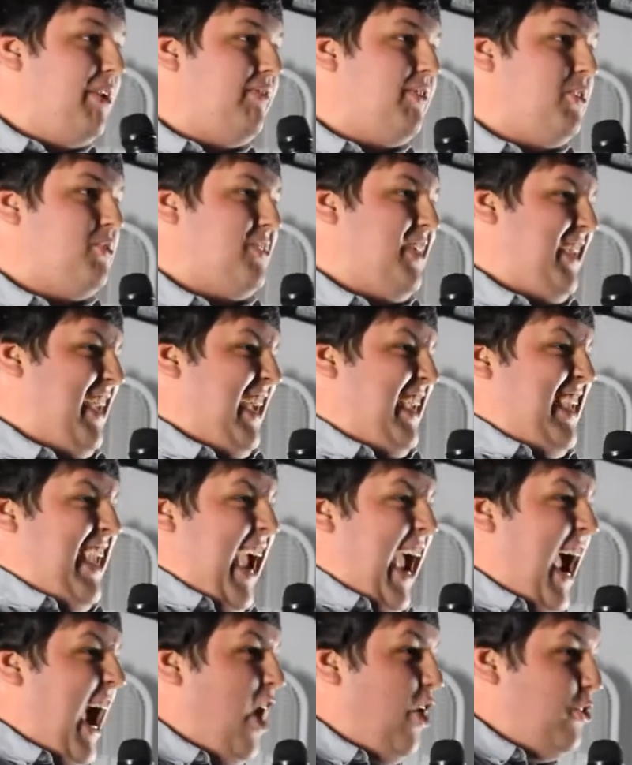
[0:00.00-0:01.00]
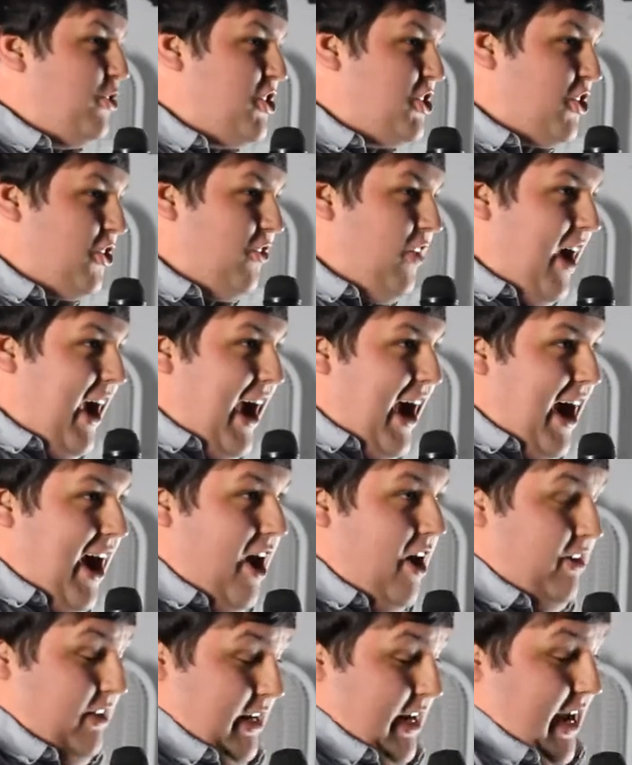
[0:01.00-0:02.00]
but if there's like a couch
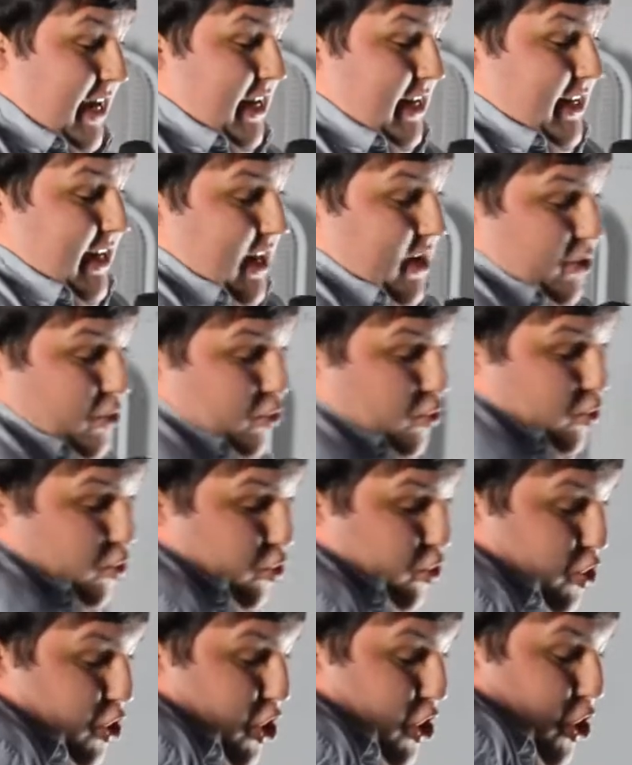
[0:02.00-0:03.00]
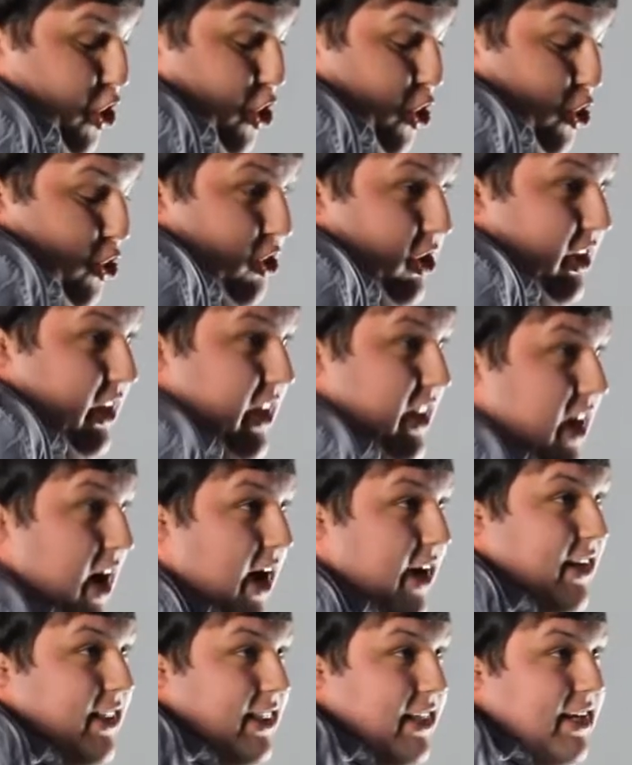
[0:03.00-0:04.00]
around and I could kind of roll it
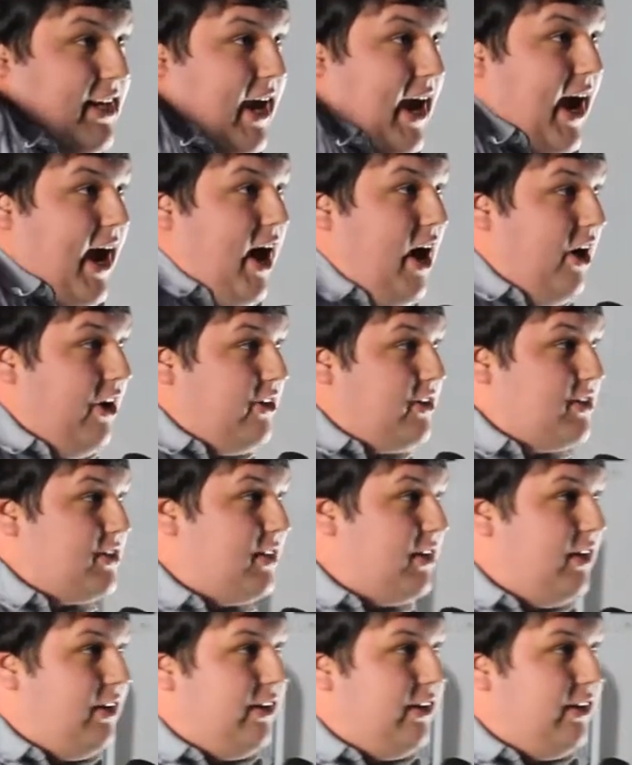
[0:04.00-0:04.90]
onto the couch,